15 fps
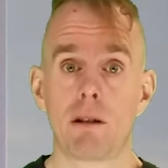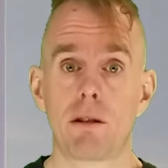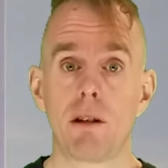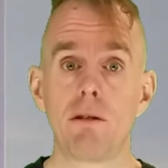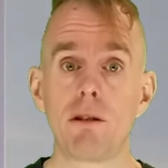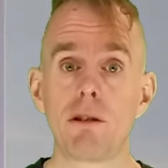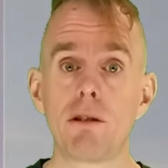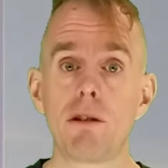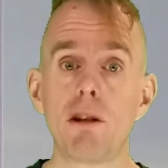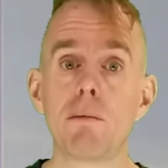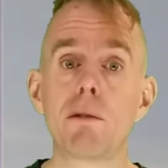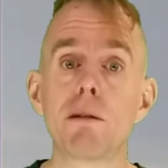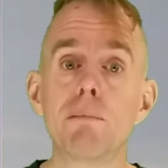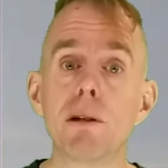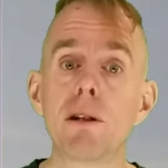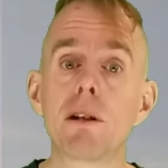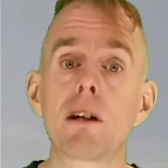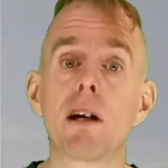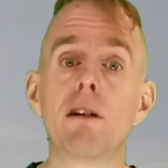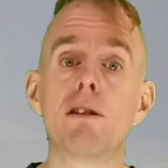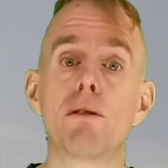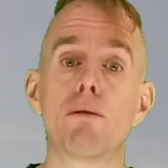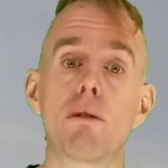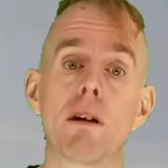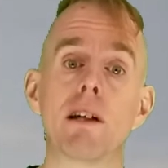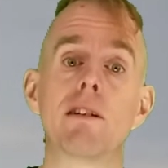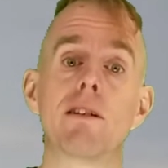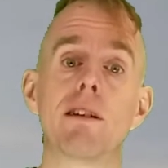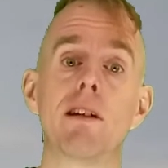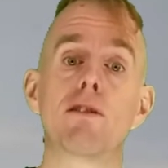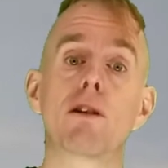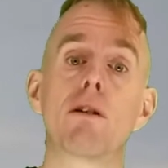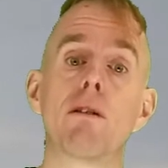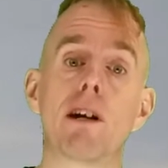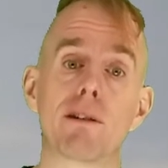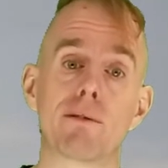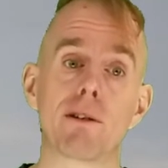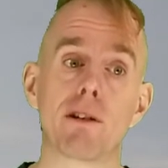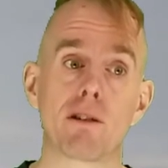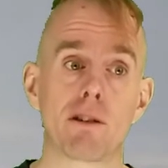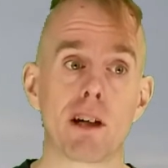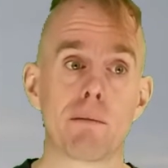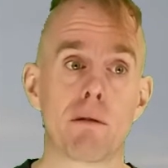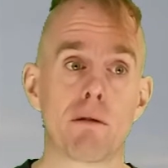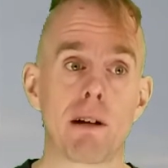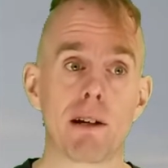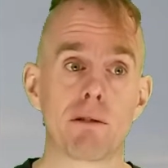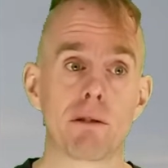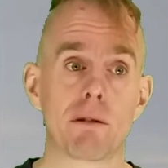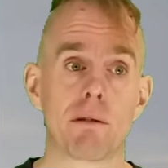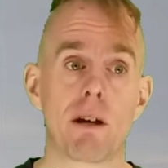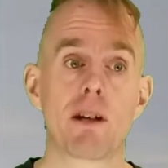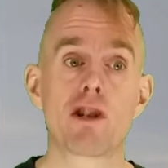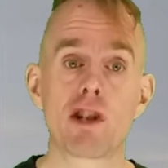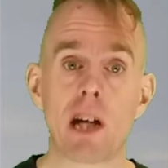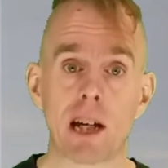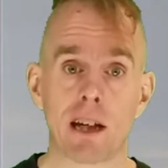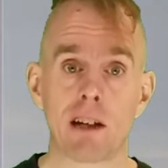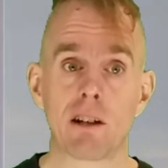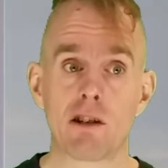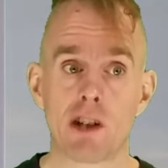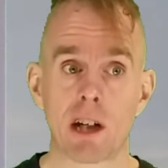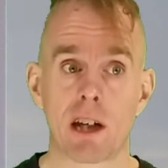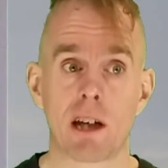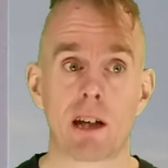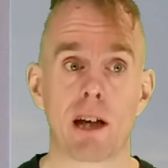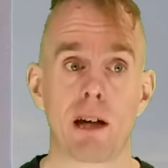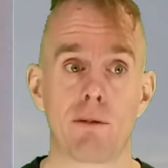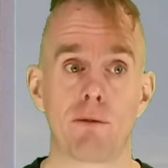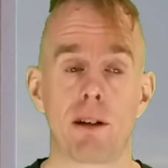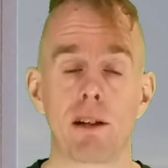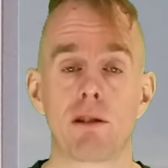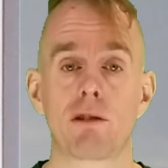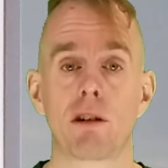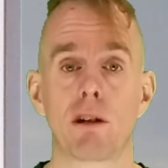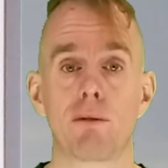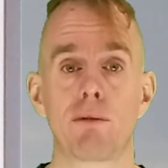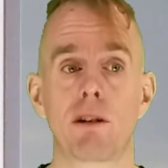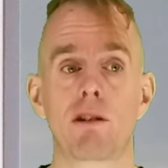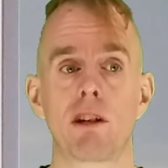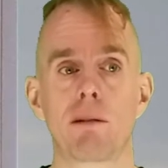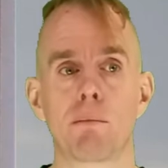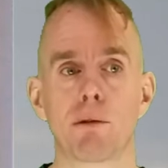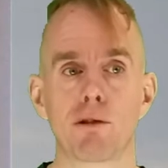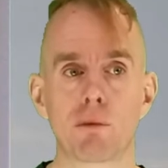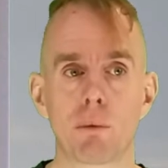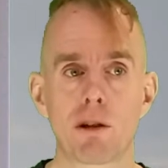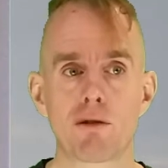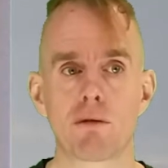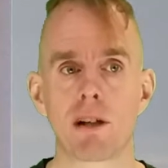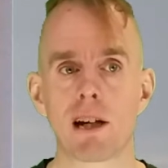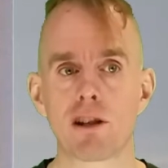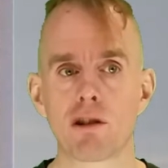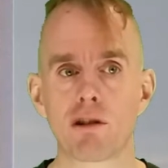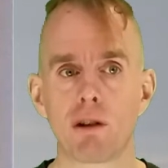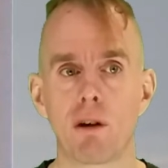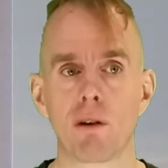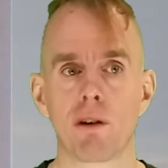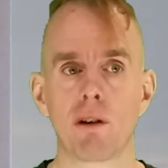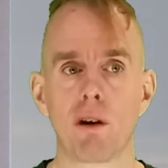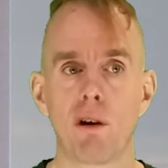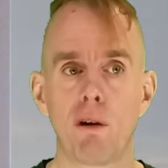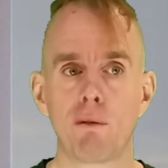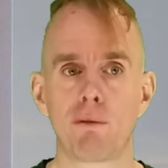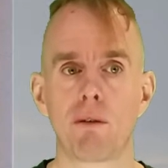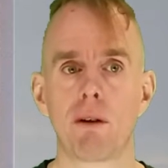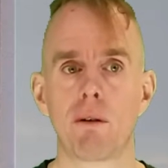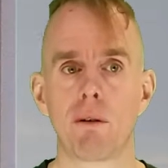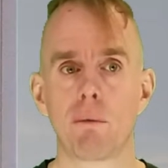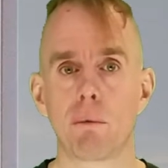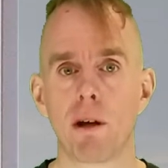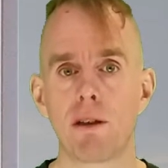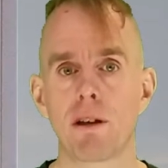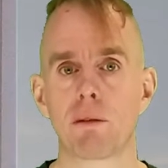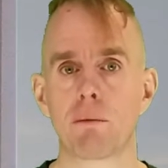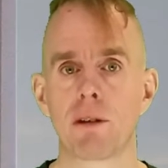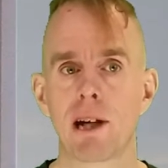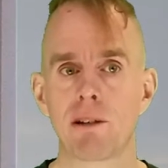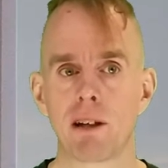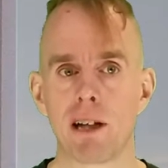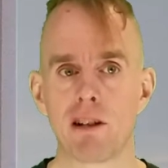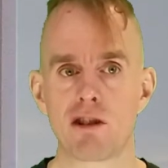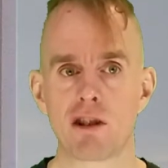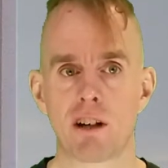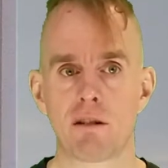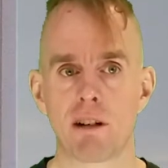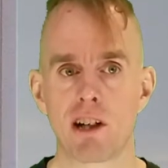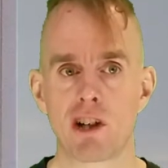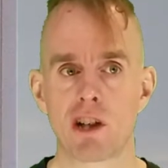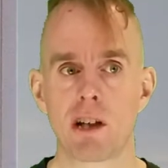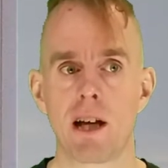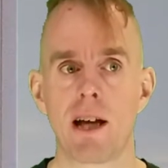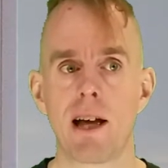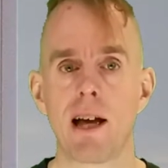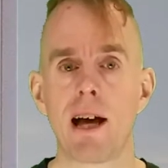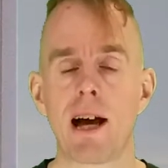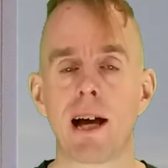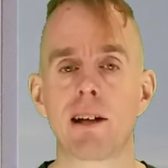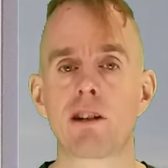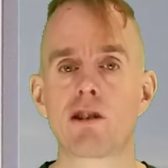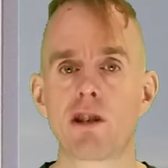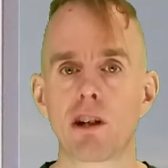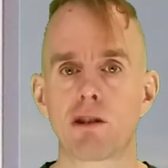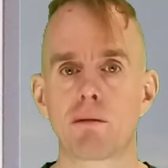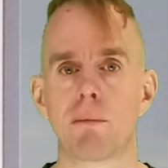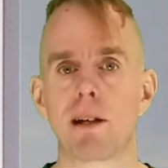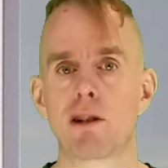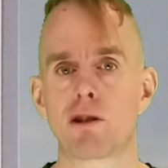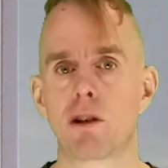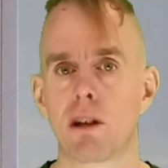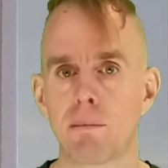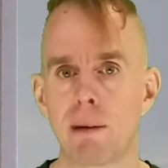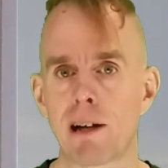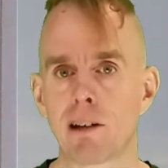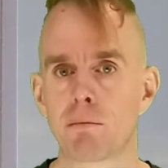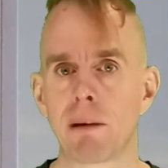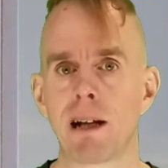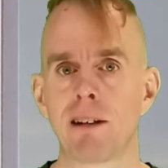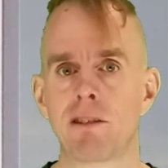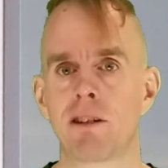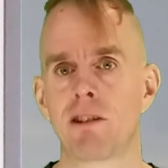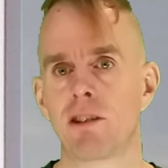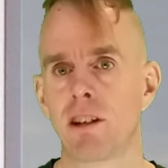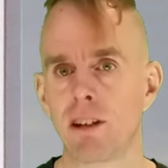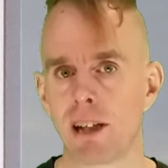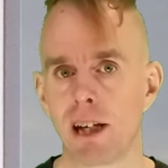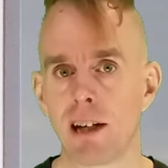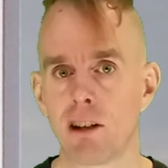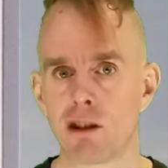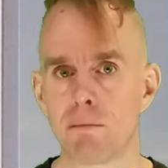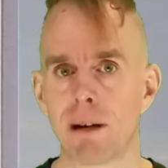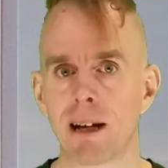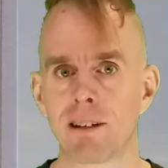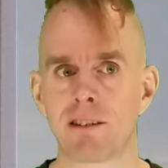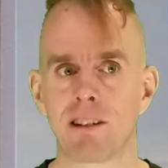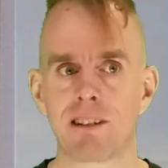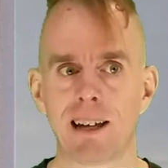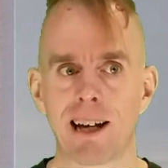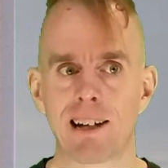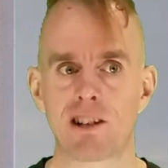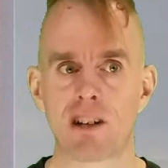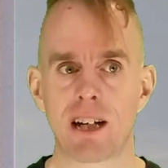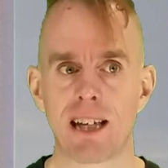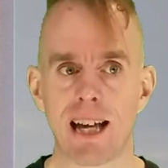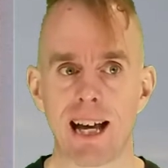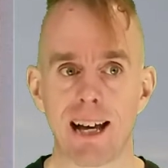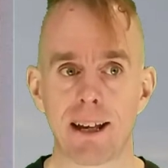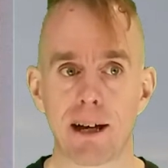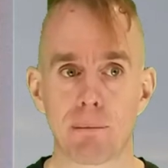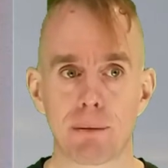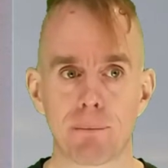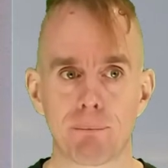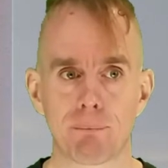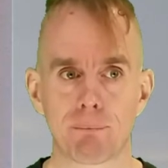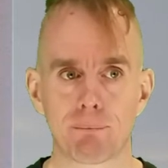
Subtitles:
Don't assume computer code you write is correct first time around. Check it and check it carefully. So, for example, switch reactions on and off with and without heat generation, and just make sure the mass balances and the energy balances actually add up.